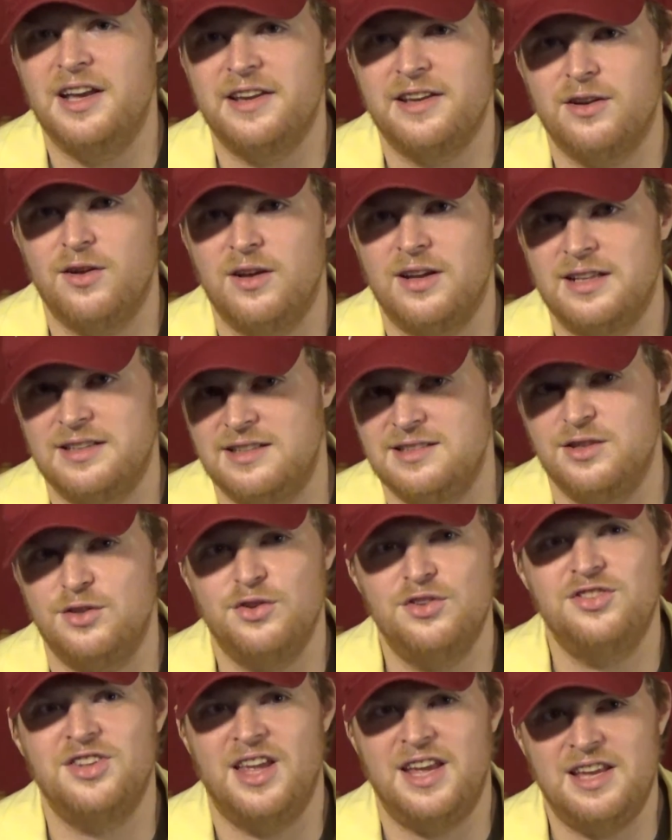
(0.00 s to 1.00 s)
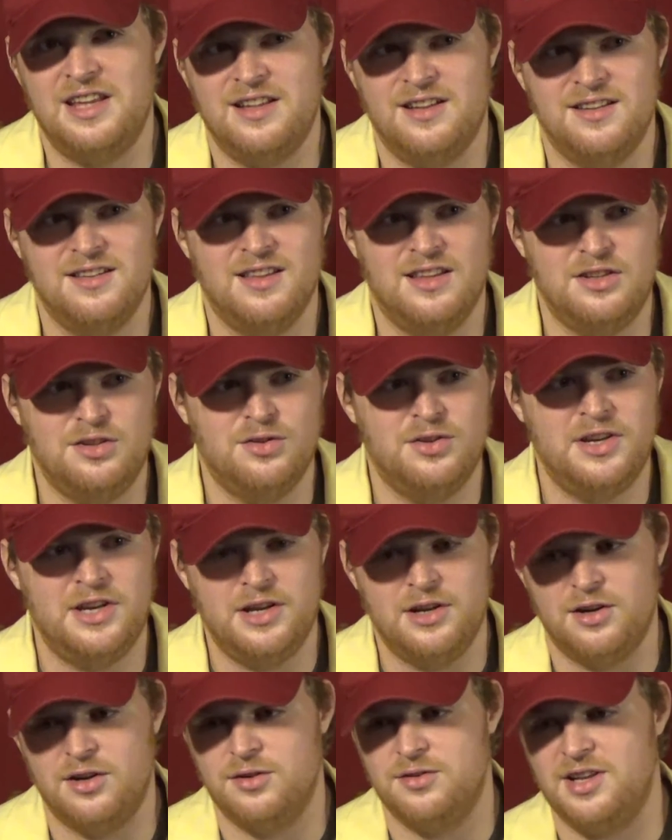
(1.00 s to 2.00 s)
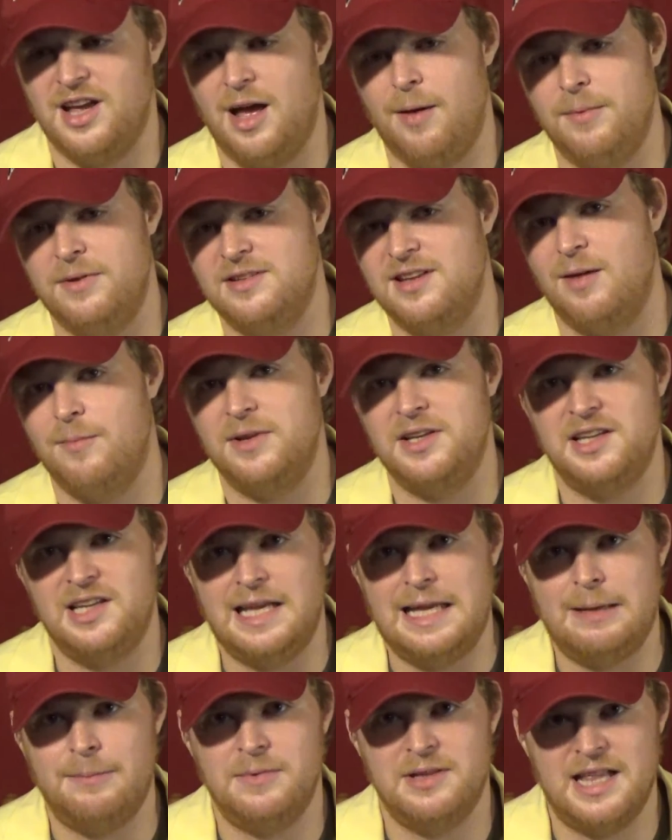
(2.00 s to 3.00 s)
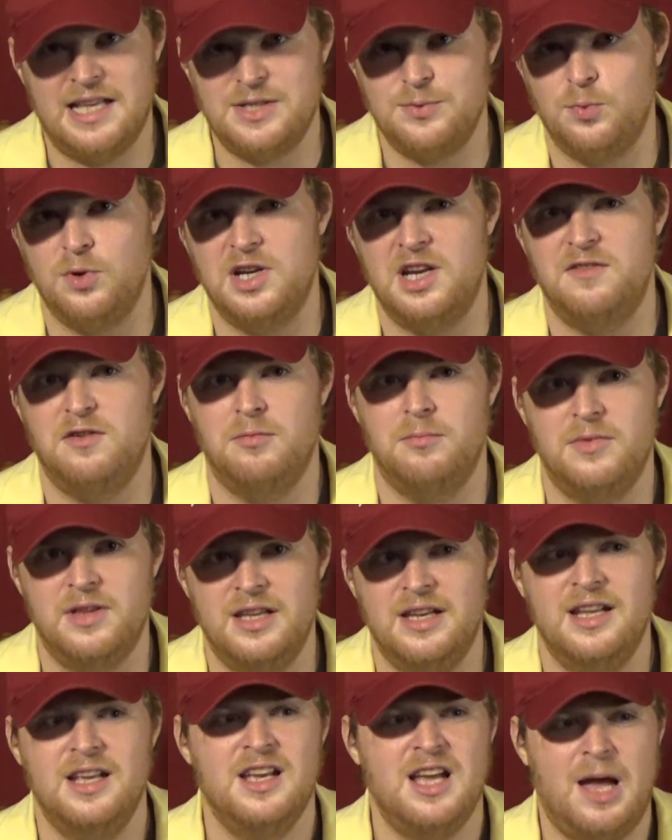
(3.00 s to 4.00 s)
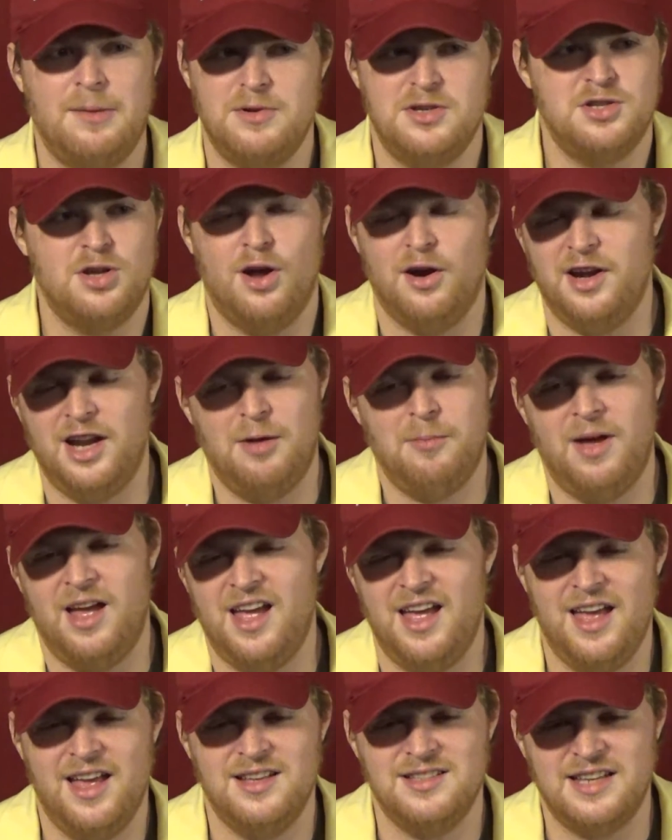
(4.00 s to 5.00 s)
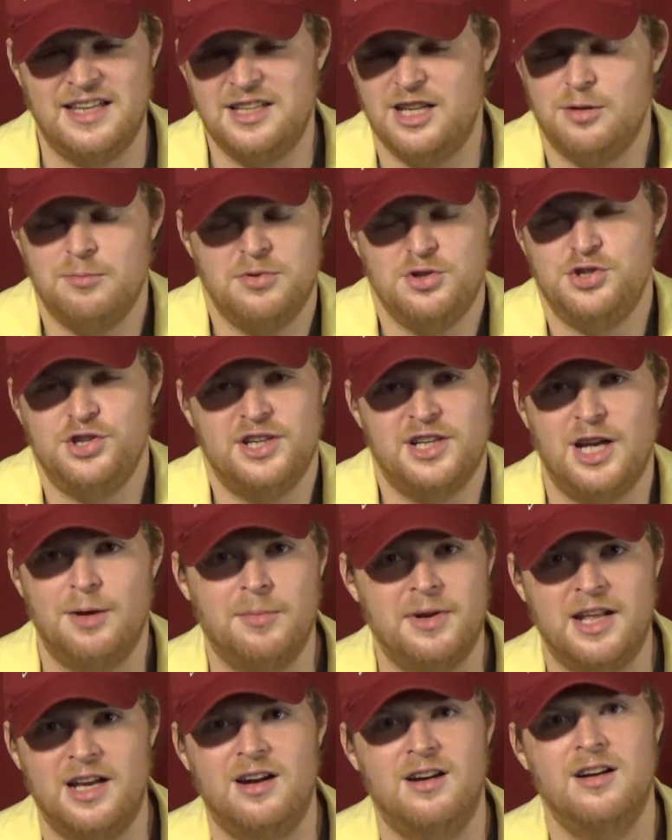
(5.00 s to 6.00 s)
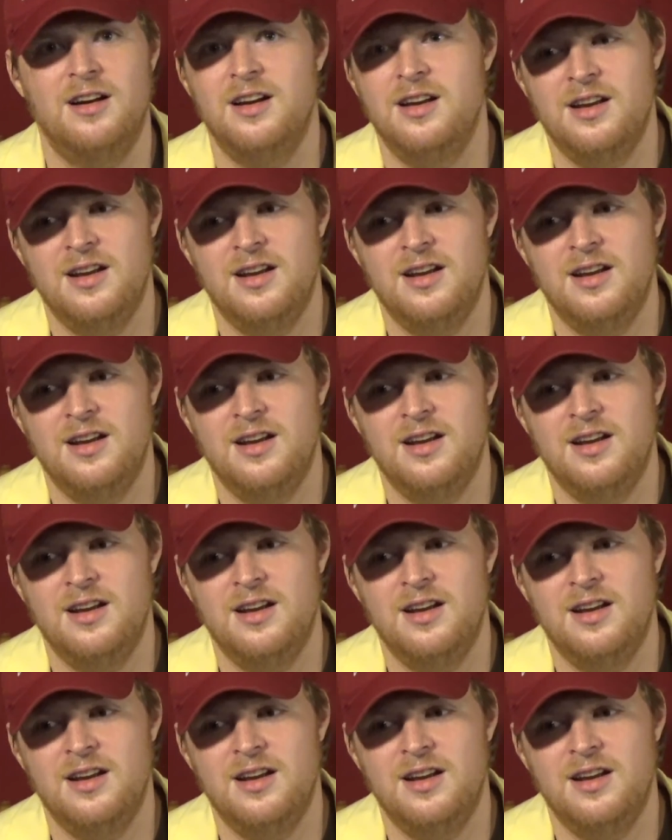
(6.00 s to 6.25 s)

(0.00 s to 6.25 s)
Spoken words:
I get these little sayings that you'll hear time and time again, but that's one of them, that I'm just talking out my ass, ain't nothing but shit coming out.